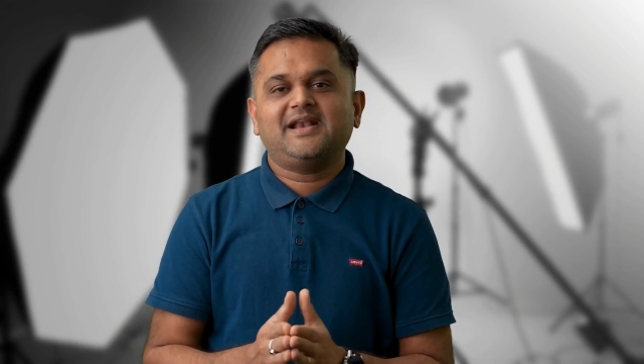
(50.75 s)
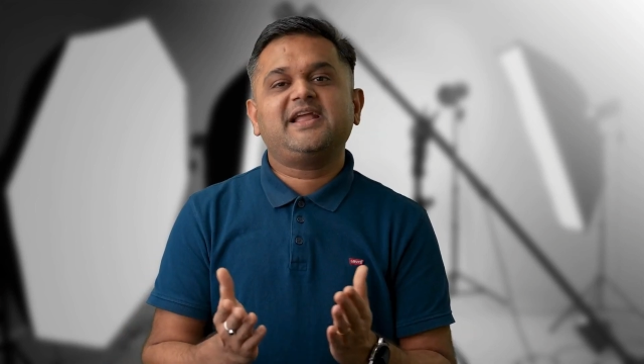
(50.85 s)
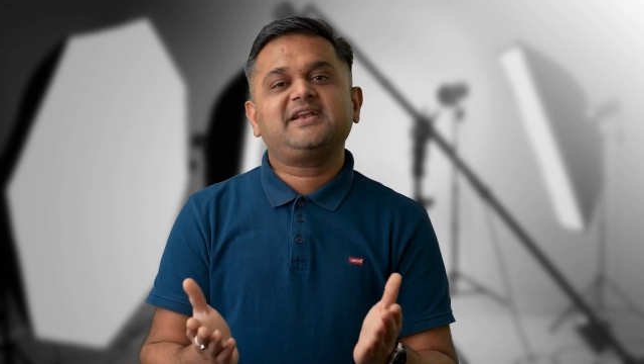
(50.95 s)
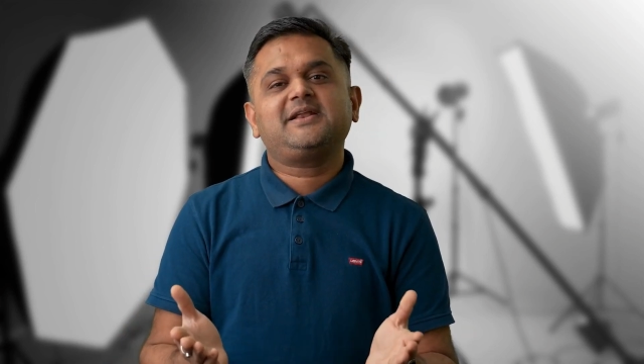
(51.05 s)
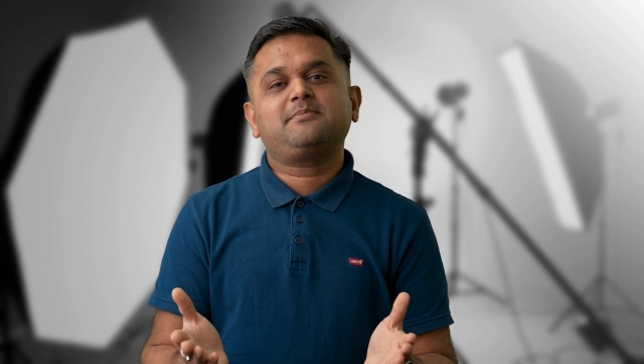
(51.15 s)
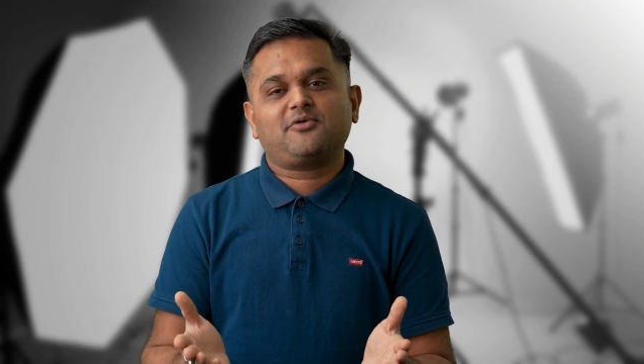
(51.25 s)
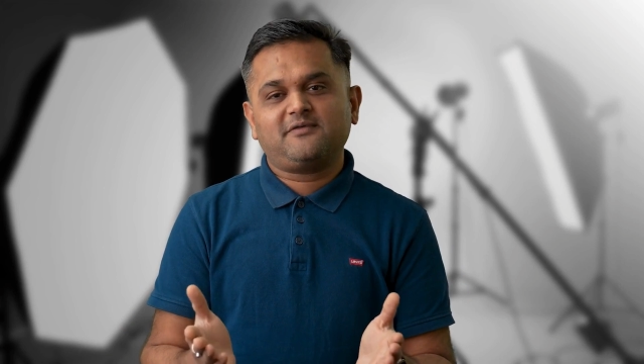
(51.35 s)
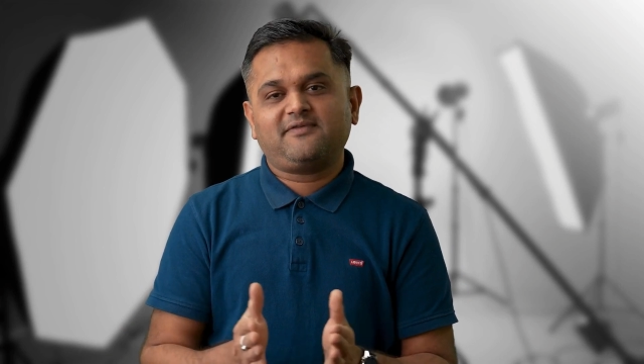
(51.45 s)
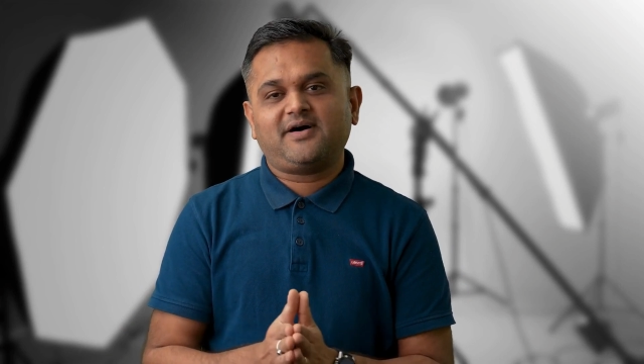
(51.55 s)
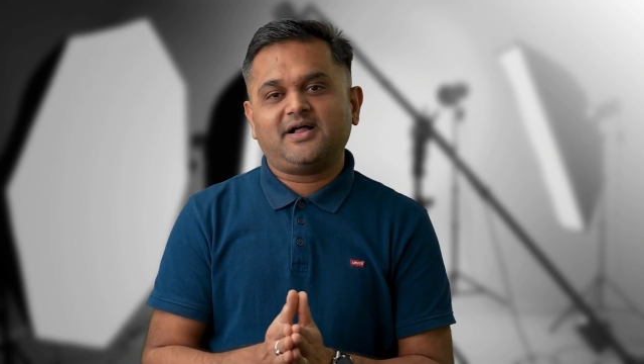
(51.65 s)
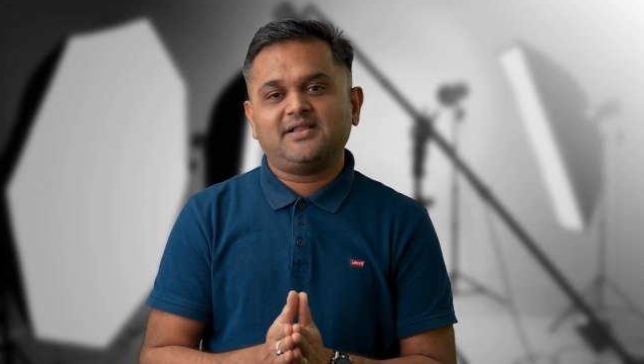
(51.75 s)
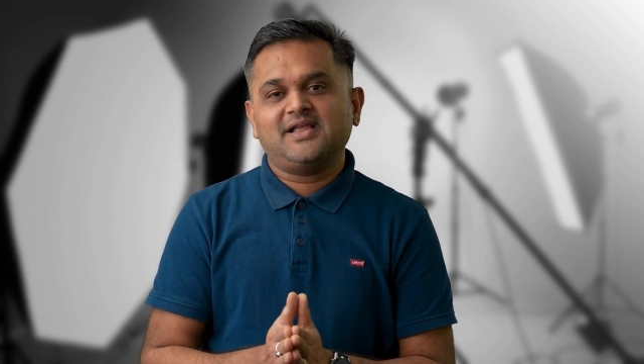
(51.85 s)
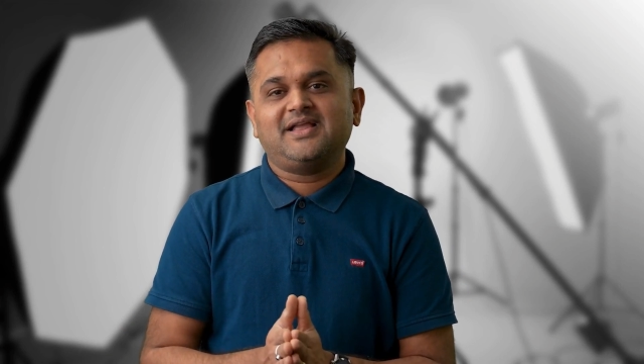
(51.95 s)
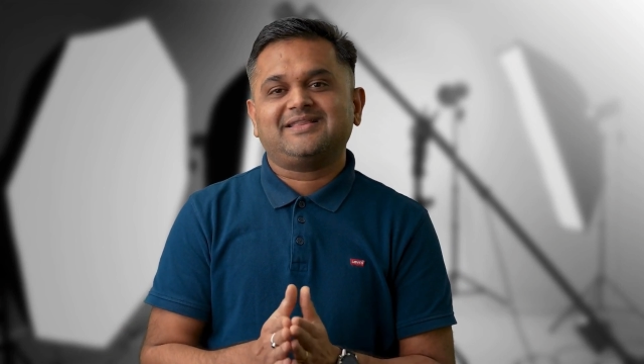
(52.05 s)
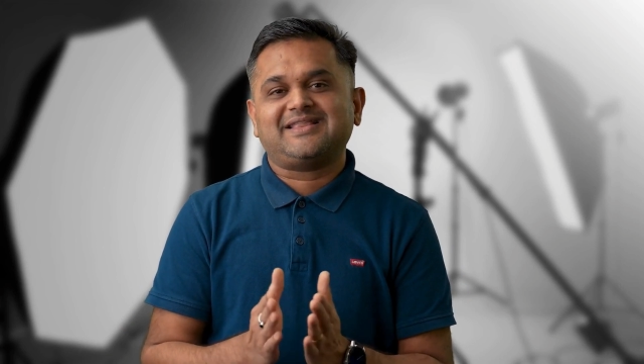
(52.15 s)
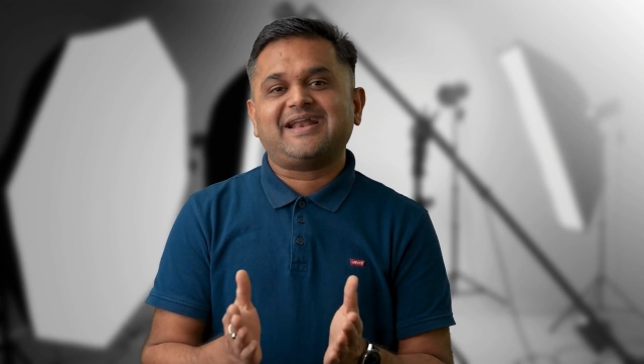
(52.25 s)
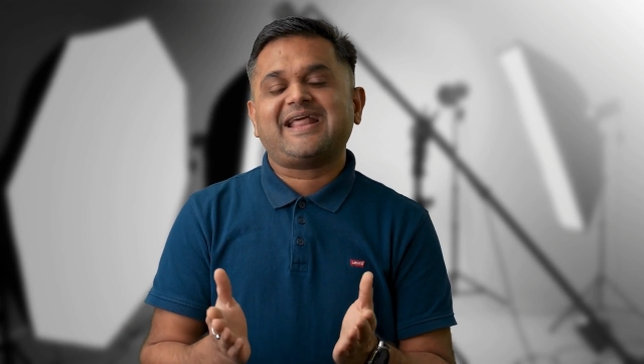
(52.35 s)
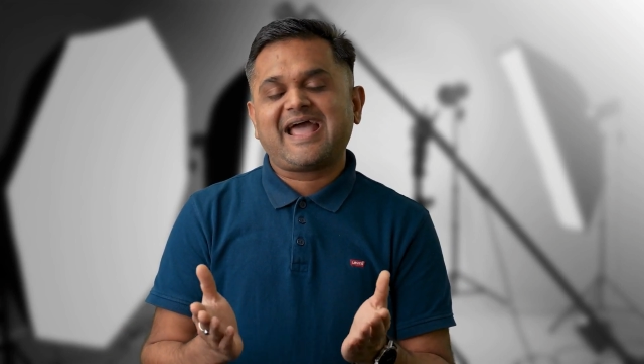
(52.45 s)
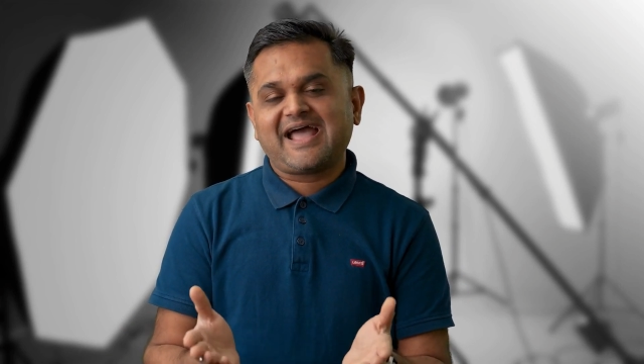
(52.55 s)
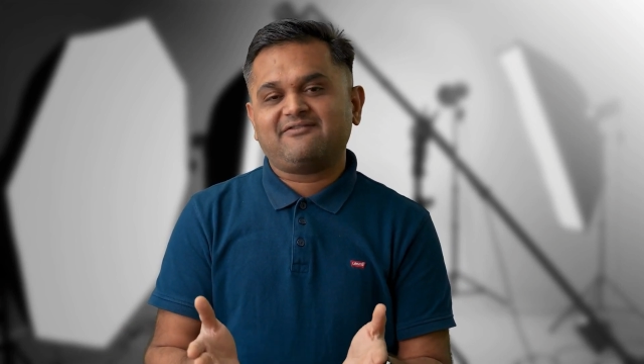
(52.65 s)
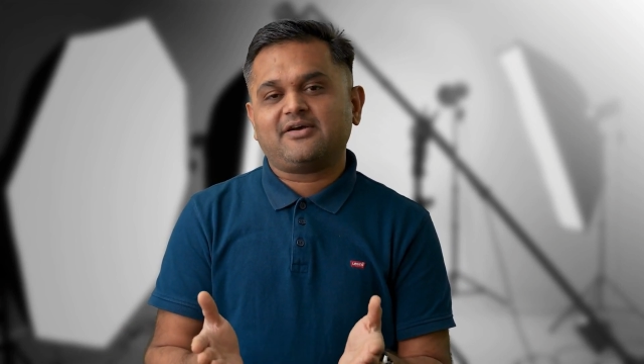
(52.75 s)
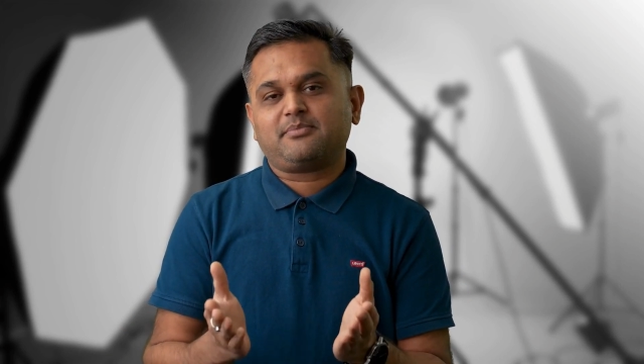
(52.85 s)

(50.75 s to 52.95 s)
LinkedIn profile that have